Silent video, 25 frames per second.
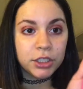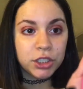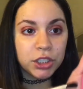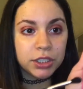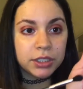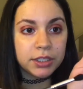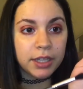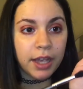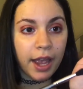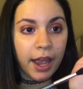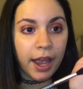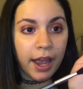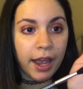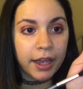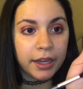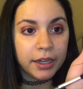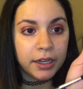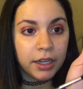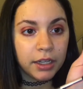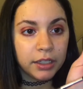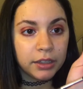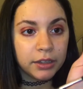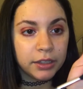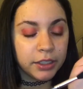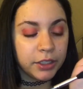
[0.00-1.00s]
just add
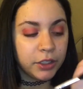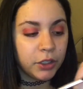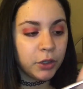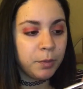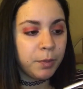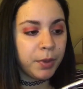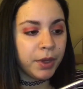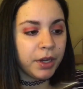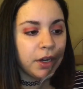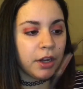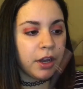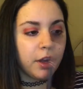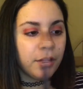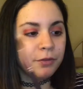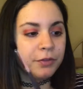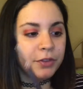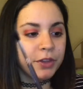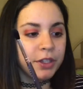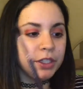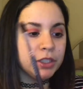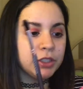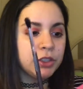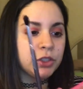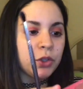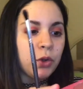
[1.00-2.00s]
a little bit of
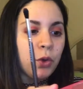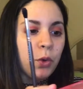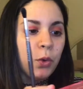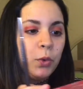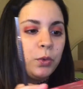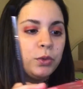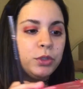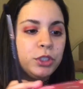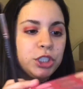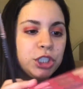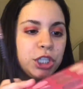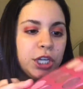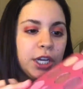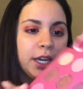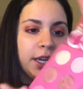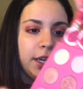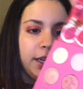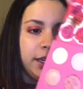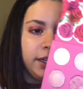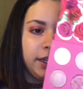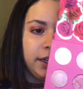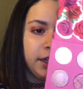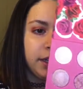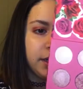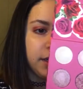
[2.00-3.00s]
this gold
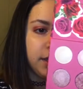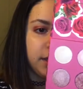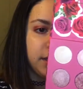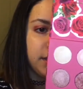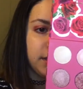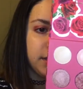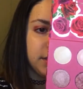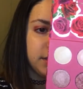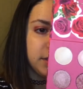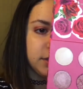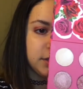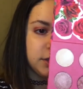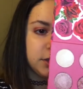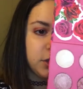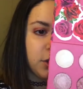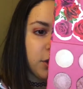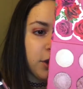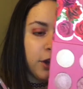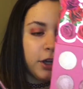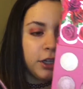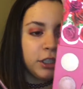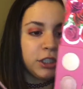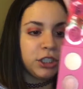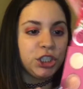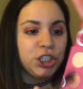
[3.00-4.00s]
shade
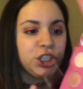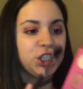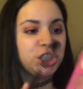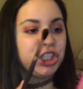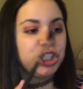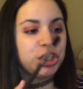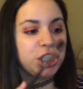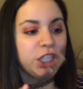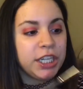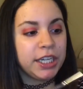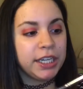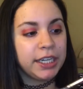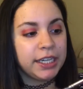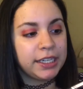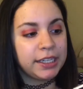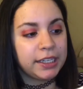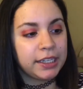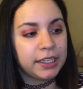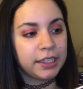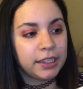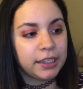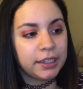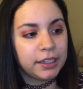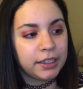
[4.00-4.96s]
called Chick,